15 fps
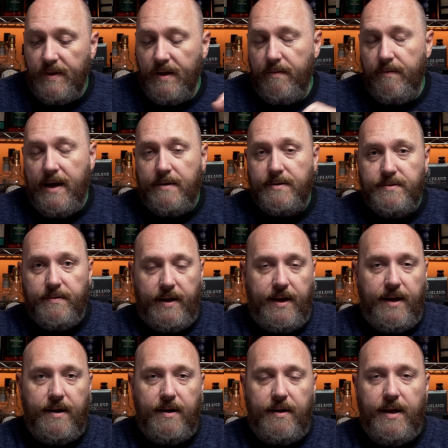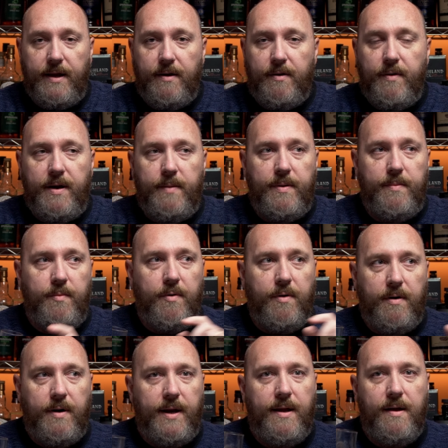Wow, so I get quite a bit
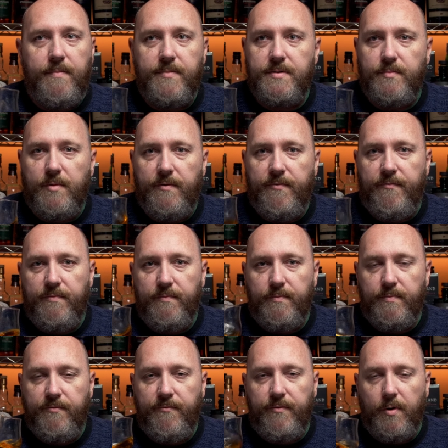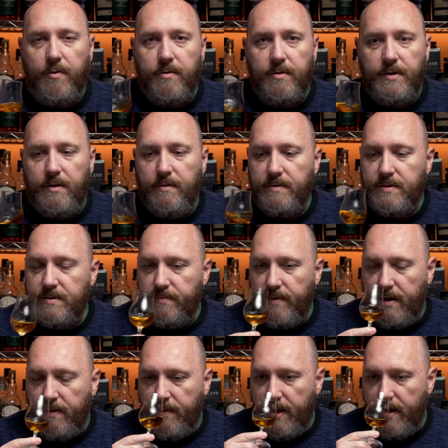more. I got some more floral notes right
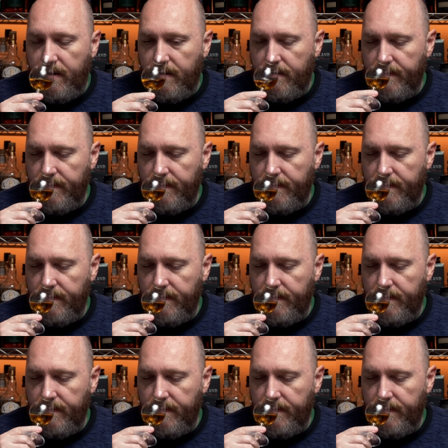away.